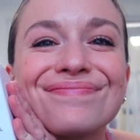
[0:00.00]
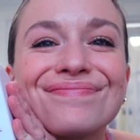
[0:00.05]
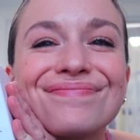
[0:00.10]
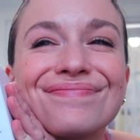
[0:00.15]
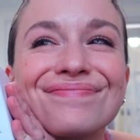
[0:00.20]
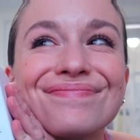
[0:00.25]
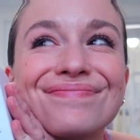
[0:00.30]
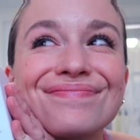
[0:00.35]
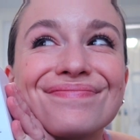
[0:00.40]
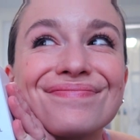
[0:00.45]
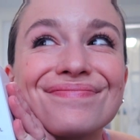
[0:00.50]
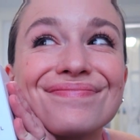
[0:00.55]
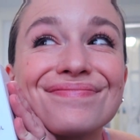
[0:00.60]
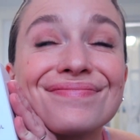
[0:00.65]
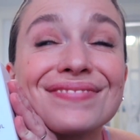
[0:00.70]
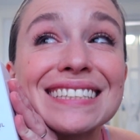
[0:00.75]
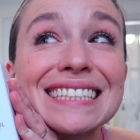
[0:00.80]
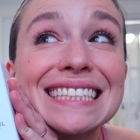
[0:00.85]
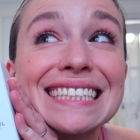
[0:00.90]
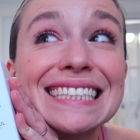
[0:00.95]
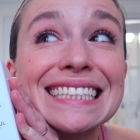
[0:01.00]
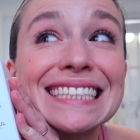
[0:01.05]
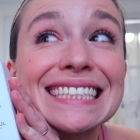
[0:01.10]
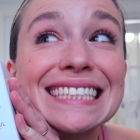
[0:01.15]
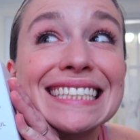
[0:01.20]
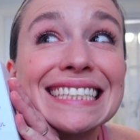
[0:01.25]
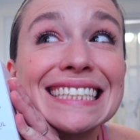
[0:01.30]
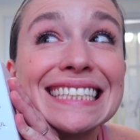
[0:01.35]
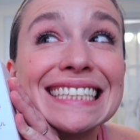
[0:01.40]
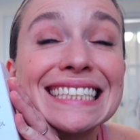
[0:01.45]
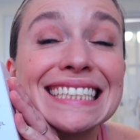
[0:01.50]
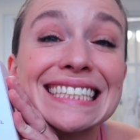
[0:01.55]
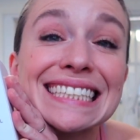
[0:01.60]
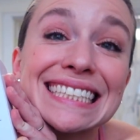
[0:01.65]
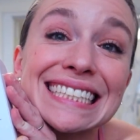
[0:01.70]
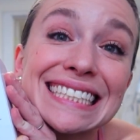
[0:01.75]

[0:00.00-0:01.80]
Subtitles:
Nobody speaks.